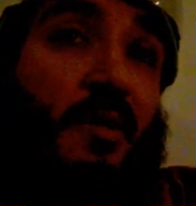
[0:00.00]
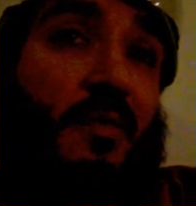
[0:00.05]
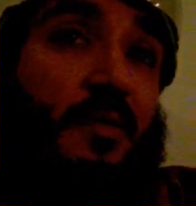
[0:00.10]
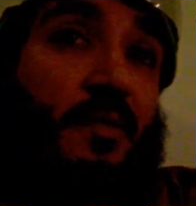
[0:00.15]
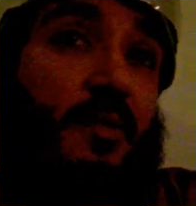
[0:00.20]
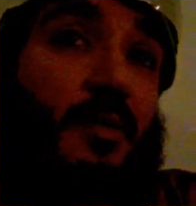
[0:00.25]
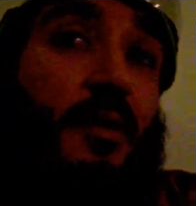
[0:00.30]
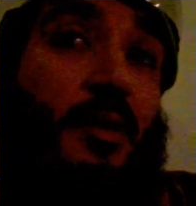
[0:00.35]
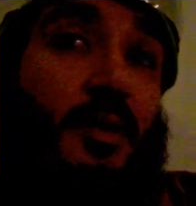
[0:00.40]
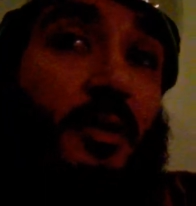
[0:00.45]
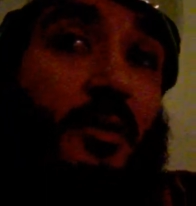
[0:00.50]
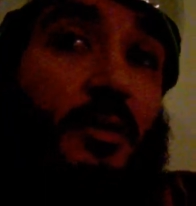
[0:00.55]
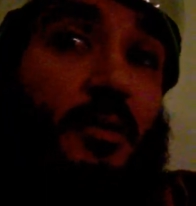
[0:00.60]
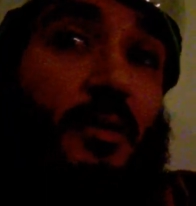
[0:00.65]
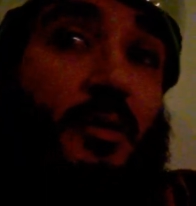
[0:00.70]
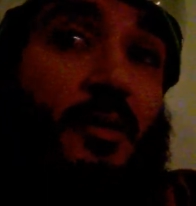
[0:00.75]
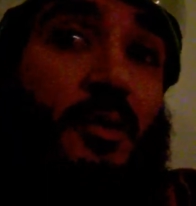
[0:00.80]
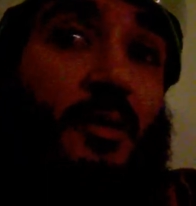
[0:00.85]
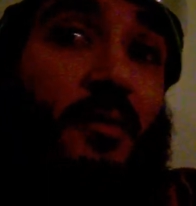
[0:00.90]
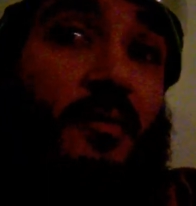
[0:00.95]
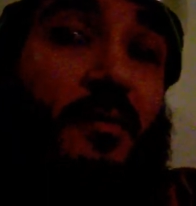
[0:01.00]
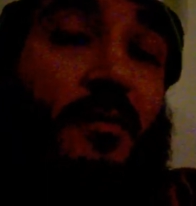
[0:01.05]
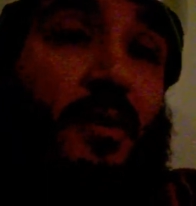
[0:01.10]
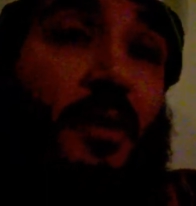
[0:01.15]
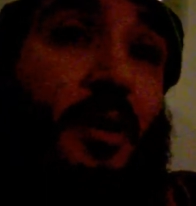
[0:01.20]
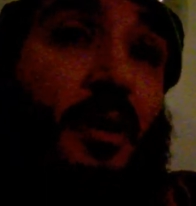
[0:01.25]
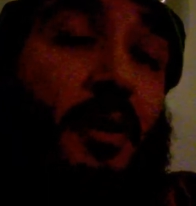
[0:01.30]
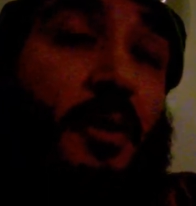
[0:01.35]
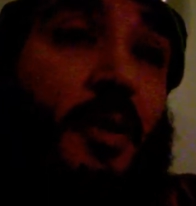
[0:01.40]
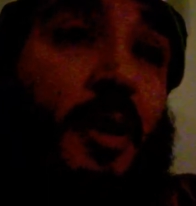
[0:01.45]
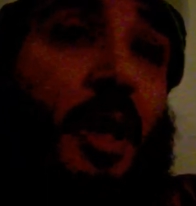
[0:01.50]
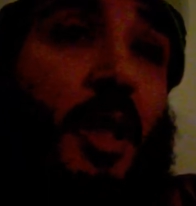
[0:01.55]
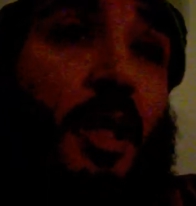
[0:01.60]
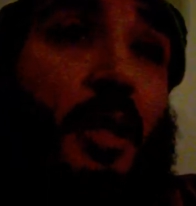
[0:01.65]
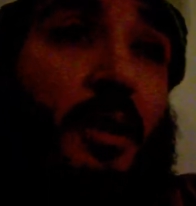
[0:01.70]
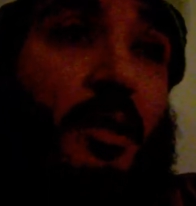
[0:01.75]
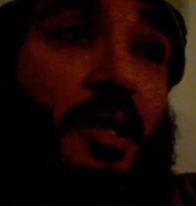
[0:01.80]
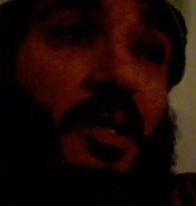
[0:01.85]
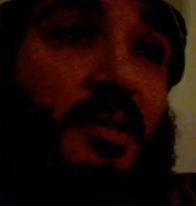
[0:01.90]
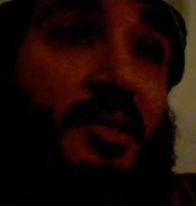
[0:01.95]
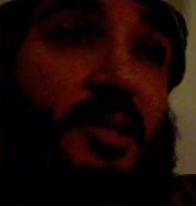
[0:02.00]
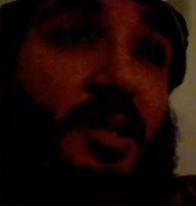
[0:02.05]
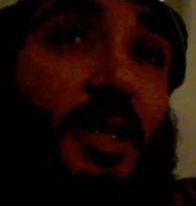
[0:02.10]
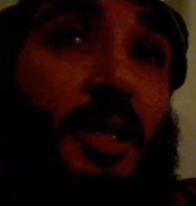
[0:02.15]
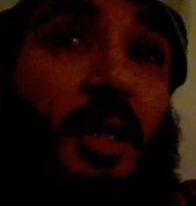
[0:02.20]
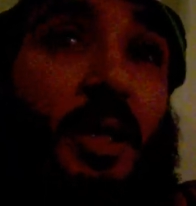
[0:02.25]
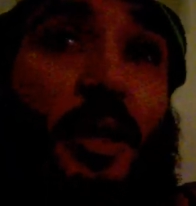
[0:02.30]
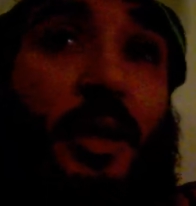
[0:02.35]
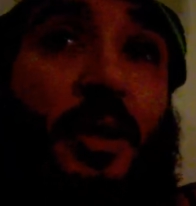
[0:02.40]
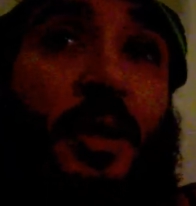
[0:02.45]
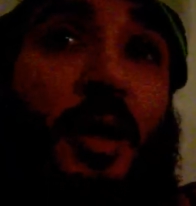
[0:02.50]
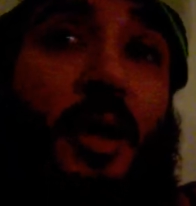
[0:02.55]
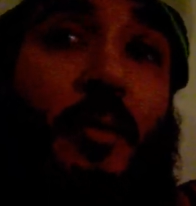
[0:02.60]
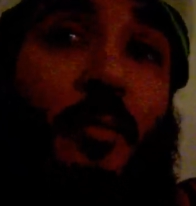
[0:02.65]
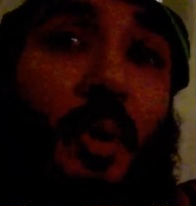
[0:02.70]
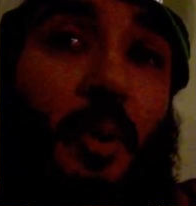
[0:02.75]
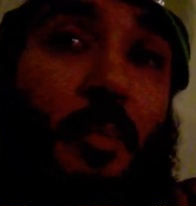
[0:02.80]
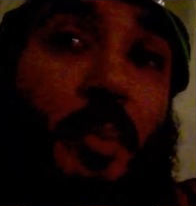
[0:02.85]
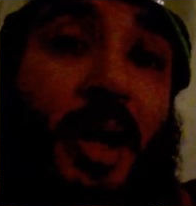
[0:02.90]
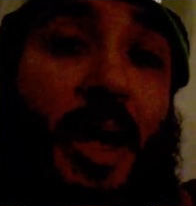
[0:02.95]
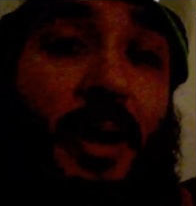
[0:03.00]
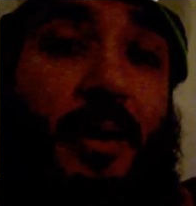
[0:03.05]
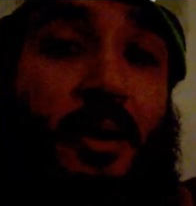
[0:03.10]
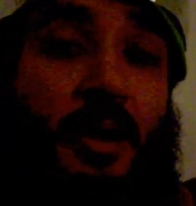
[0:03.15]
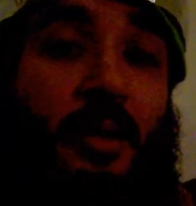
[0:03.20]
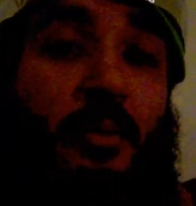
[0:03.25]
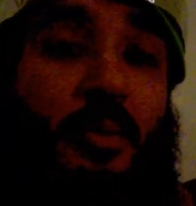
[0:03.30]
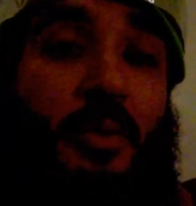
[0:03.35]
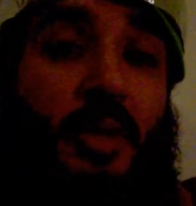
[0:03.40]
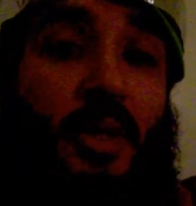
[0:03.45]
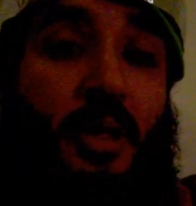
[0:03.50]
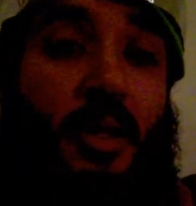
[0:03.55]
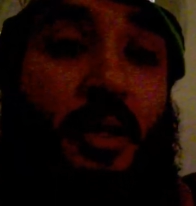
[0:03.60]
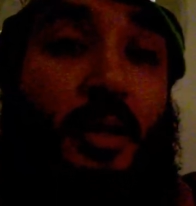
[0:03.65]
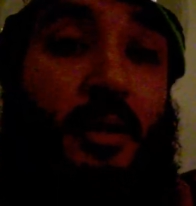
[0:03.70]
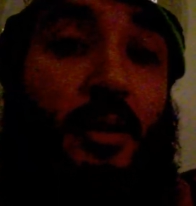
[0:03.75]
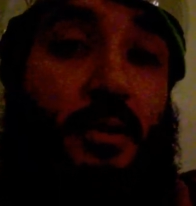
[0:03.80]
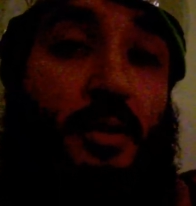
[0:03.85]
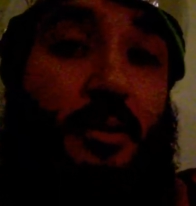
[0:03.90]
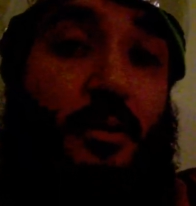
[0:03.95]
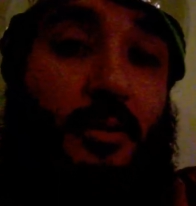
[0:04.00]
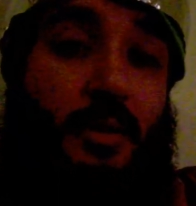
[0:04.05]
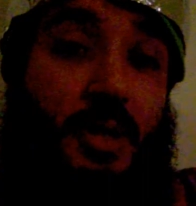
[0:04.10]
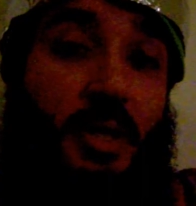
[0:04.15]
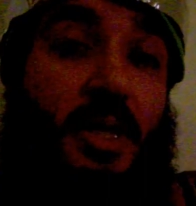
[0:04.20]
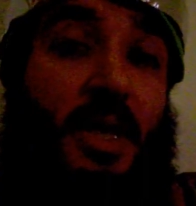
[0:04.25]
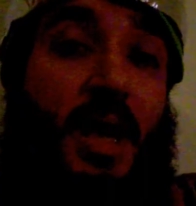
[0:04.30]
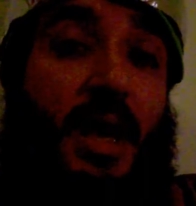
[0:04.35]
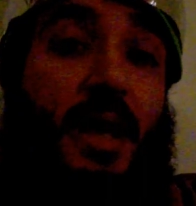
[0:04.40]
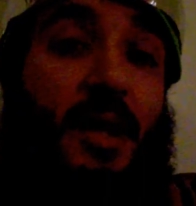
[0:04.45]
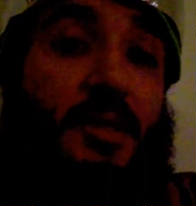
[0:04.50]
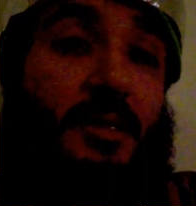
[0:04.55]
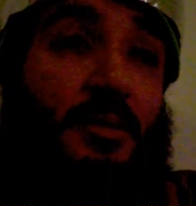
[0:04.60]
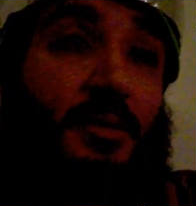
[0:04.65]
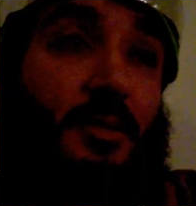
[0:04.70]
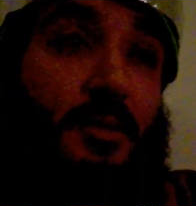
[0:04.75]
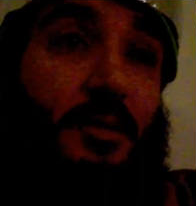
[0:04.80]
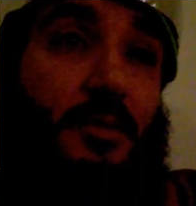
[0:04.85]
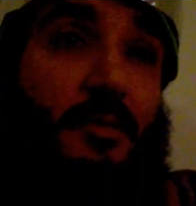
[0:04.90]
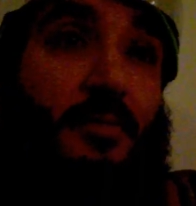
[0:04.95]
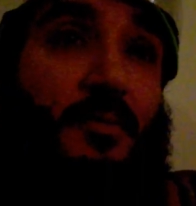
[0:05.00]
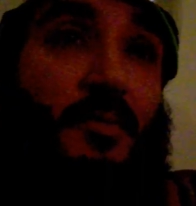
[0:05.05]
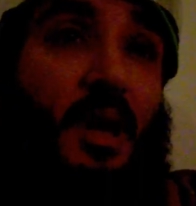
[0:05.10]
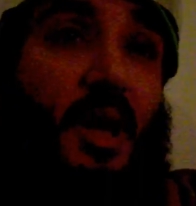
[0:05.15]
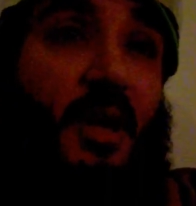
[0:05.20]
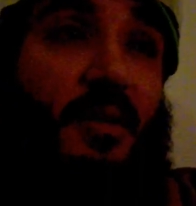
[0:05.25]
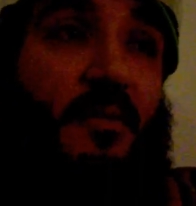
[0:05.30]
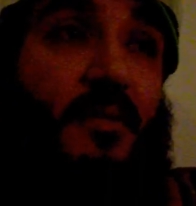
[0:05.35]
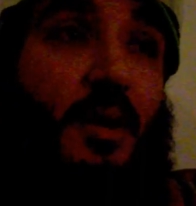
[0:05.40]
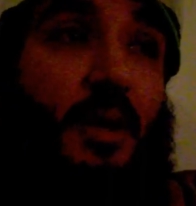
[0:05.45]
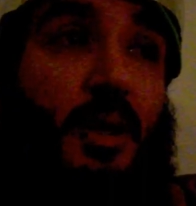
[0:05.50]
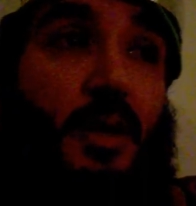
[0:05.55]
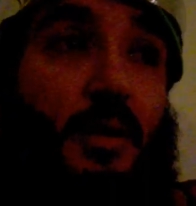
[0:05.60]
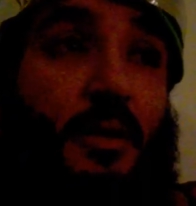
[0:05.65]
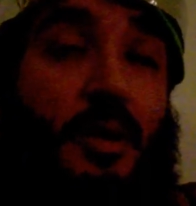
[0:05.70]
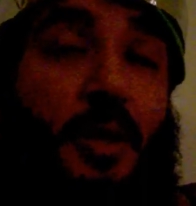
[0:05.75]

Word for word: If, if uh, let's say like my back neighbor here, he has uh, Wi-Fi.